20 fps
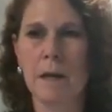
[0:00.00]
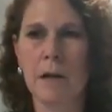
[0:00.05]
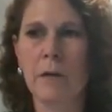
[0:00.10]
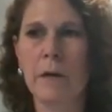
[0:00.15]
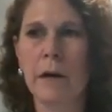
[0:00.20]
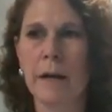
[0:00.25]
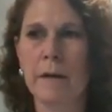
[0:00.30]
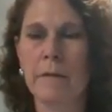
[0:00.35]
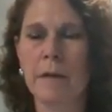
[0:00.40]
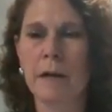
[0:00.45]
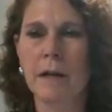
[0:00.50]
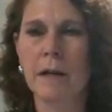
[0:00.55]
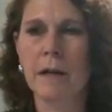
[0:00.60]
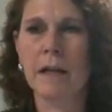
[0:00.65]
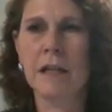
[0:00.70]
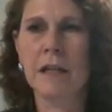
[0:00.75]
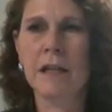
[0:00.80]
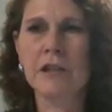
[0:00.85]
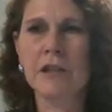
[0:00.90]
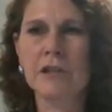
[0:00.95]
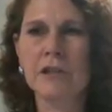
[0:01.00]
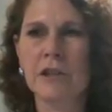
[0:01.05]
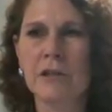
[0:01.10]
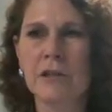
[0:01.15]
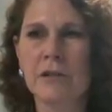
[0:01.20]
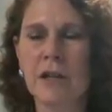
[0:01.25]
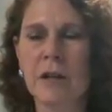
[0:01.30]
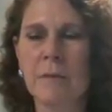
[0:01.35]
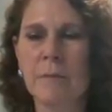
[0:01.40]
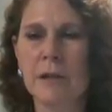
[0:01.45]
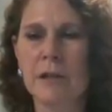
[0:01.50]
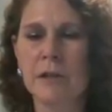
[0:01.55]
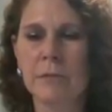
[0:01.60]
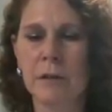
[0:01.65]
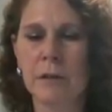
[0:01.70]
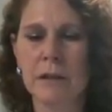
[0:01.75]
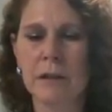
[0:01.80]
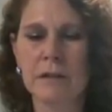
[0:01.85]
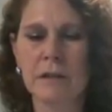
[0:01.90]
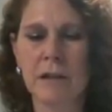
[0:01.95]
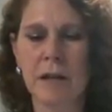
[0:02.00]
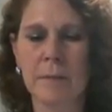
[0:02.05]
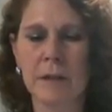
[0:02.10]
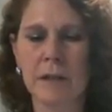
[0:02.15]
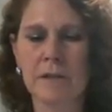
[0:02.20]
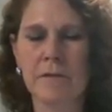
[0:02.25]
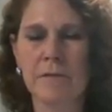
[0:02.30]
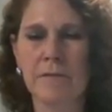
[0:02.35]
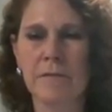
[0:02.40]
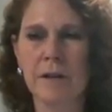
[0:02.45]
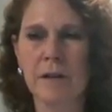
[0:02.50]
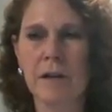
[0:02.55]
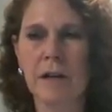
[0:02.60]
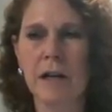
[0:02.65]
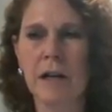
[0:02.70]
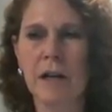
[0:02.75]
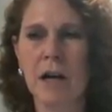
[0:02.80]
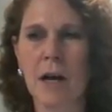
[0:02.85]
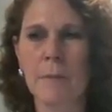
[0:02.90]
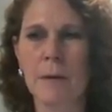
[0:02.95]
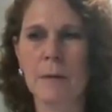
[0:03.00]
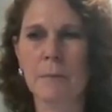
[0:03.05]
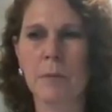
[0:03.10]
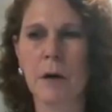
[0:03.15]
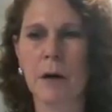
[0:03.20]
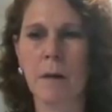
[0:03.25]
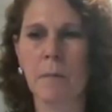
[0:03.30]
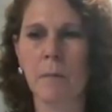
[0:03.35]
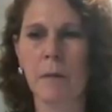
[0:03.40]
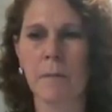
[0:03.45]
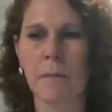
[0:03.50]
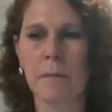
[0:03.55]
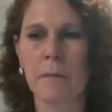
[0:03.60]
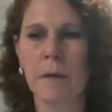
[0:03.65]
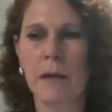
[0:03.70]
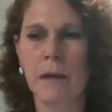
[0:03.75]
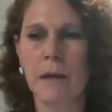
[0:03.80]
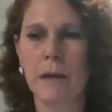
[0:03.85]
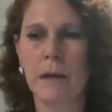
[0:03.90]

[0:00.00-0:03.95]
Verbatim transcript: Okay, conditioned or habitual insomnia is a very common problem